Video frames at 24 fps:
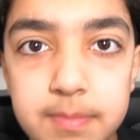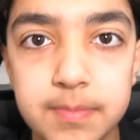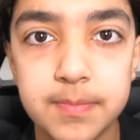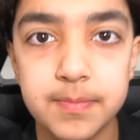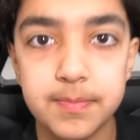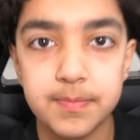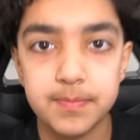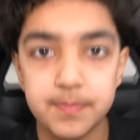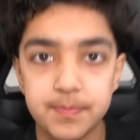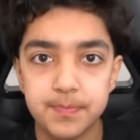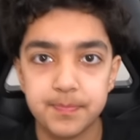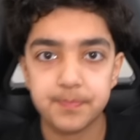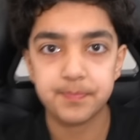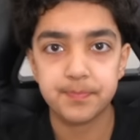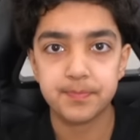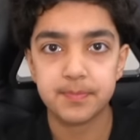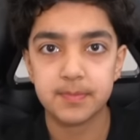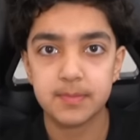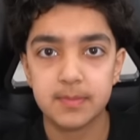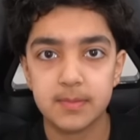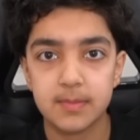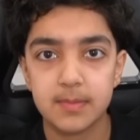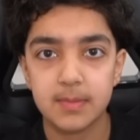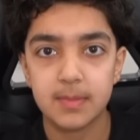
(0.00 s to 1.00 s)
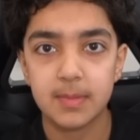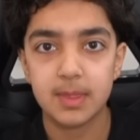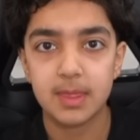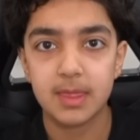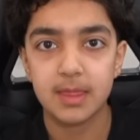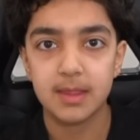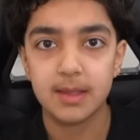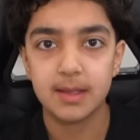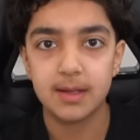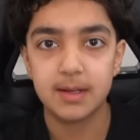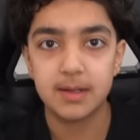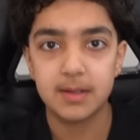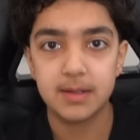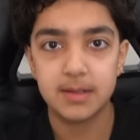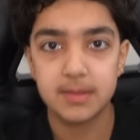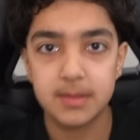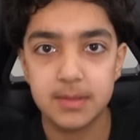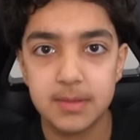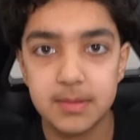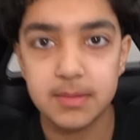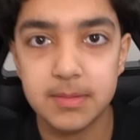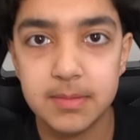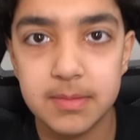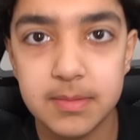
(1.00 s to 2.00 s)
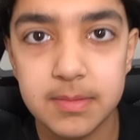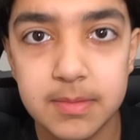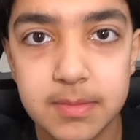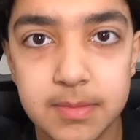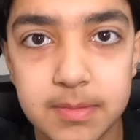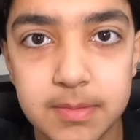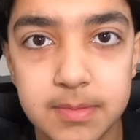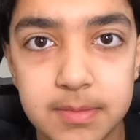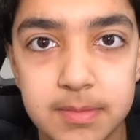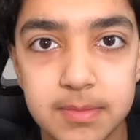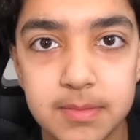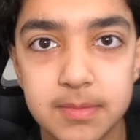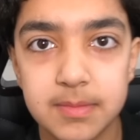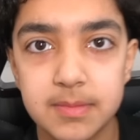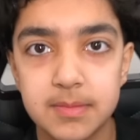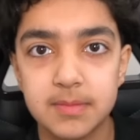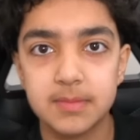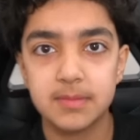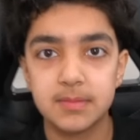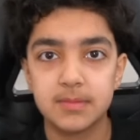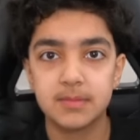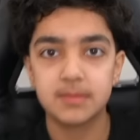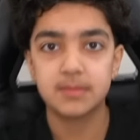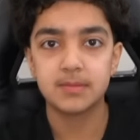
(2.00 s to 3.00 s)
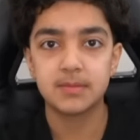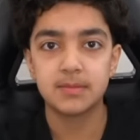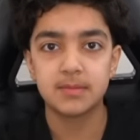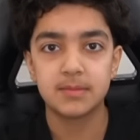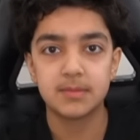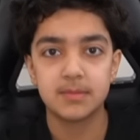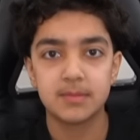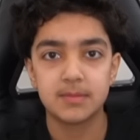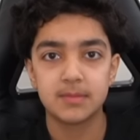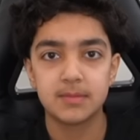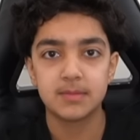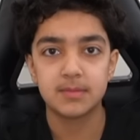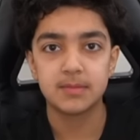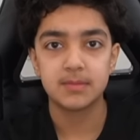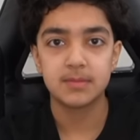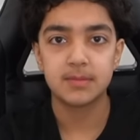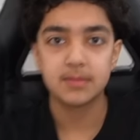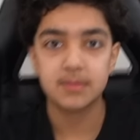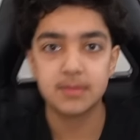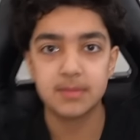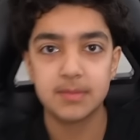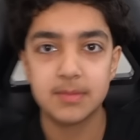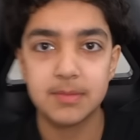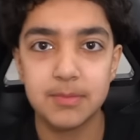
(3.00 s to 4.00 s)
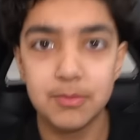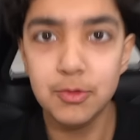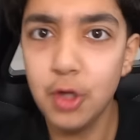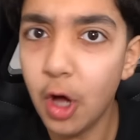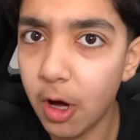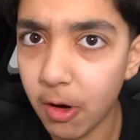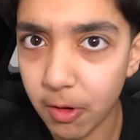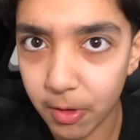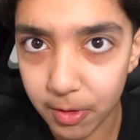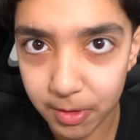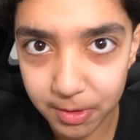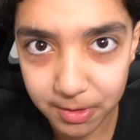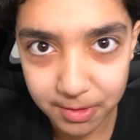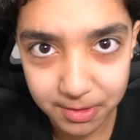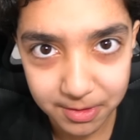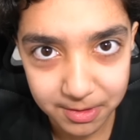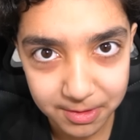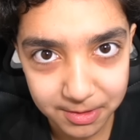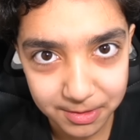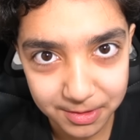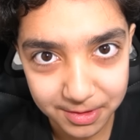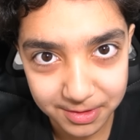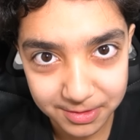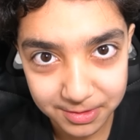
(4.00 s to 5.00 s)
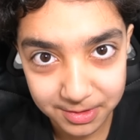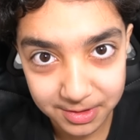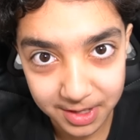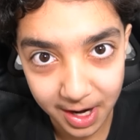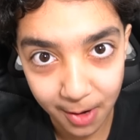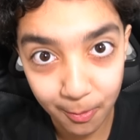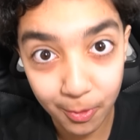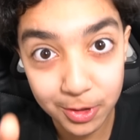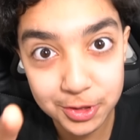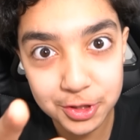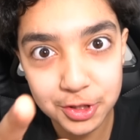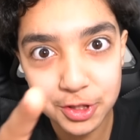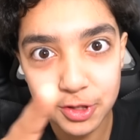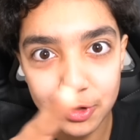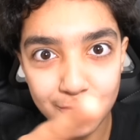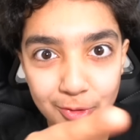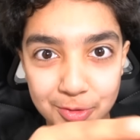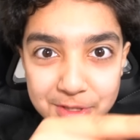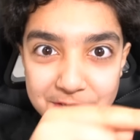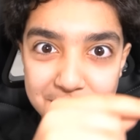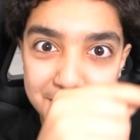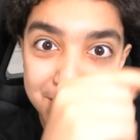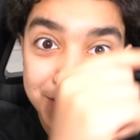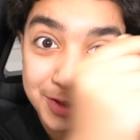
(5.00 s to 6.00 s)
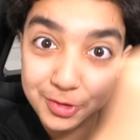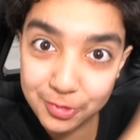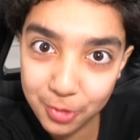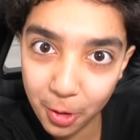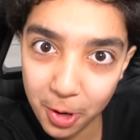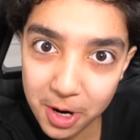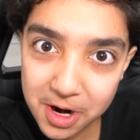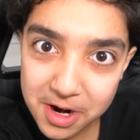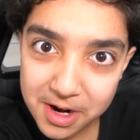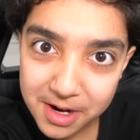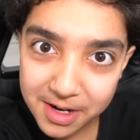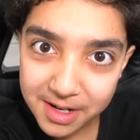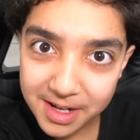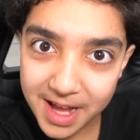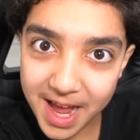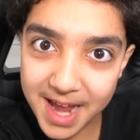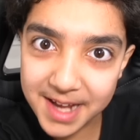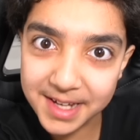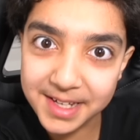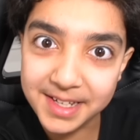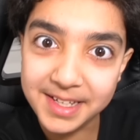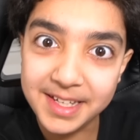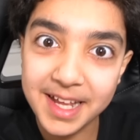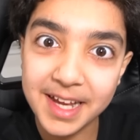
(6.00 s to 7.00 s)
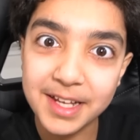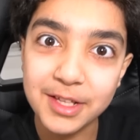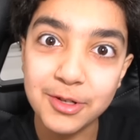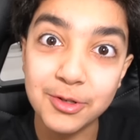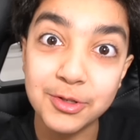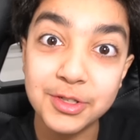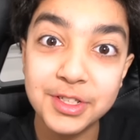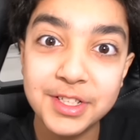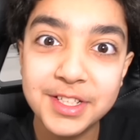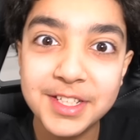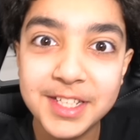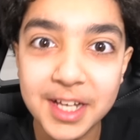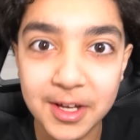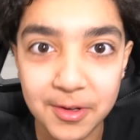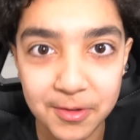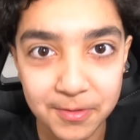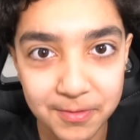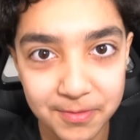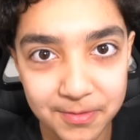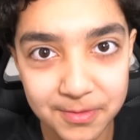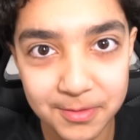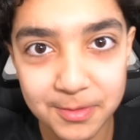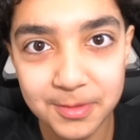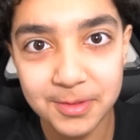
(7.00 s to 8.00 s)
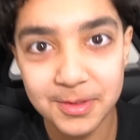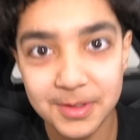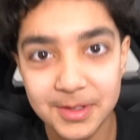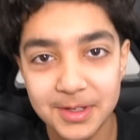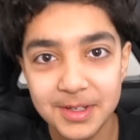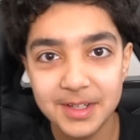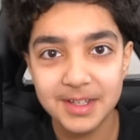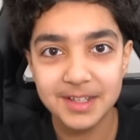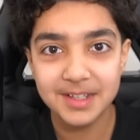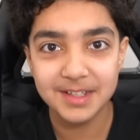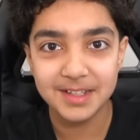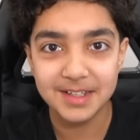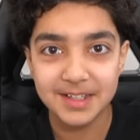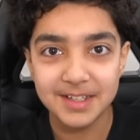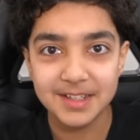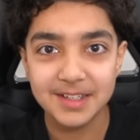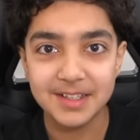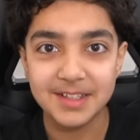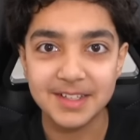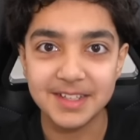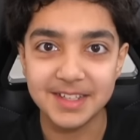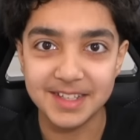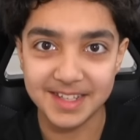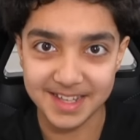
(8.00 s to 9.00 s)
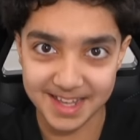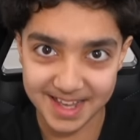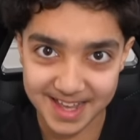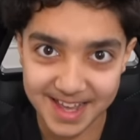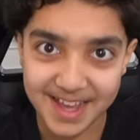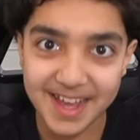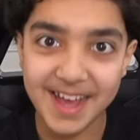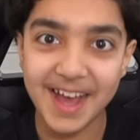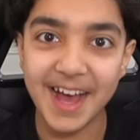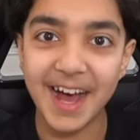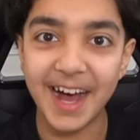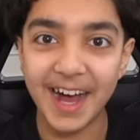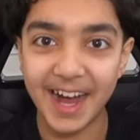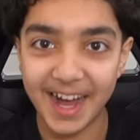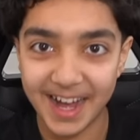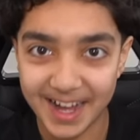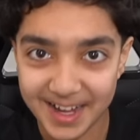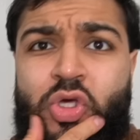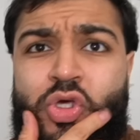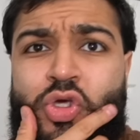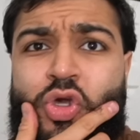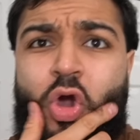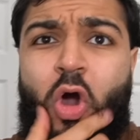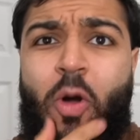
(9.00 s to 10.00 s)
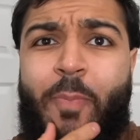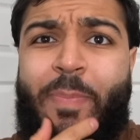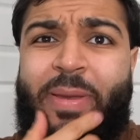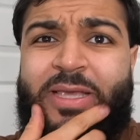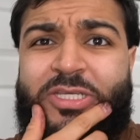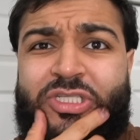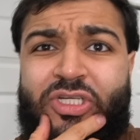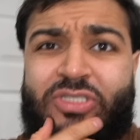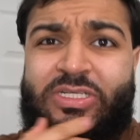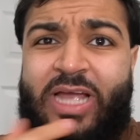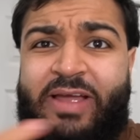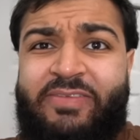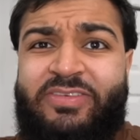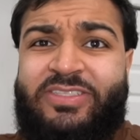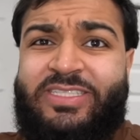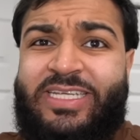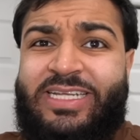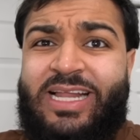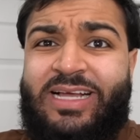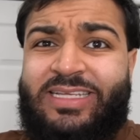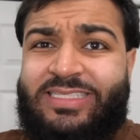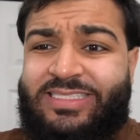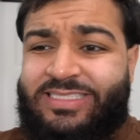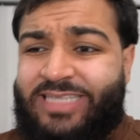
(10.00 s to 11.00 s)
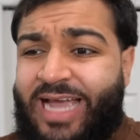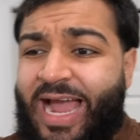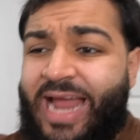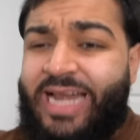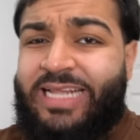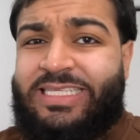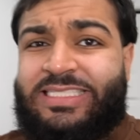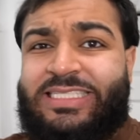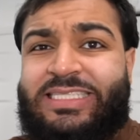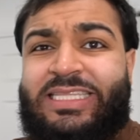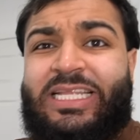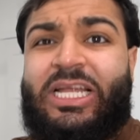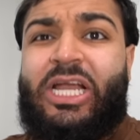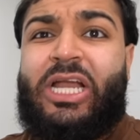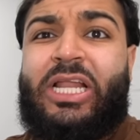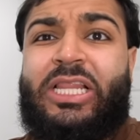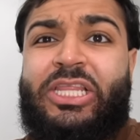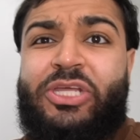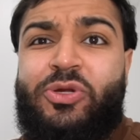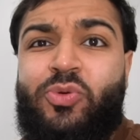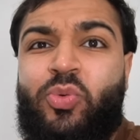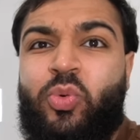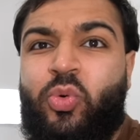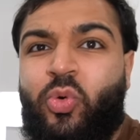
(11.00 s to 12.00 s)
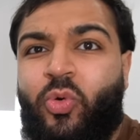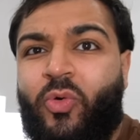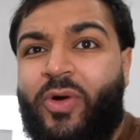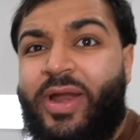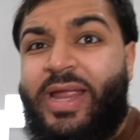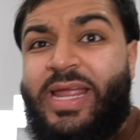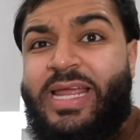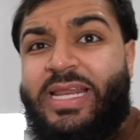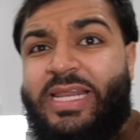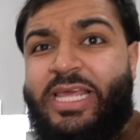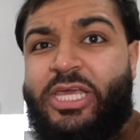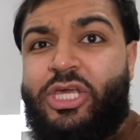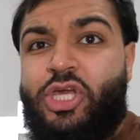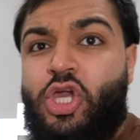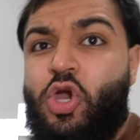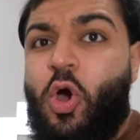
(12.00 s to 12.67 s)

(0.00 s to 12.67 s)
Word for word: Alright, that I can do because I'm here to take care of you, so uh, what do you want? I'll get it delivered. No! I want you to go to the store and did it yourself. You want to pick it up? Yeah. Yo, bitch, girl, have you seen outside? It's literally raining.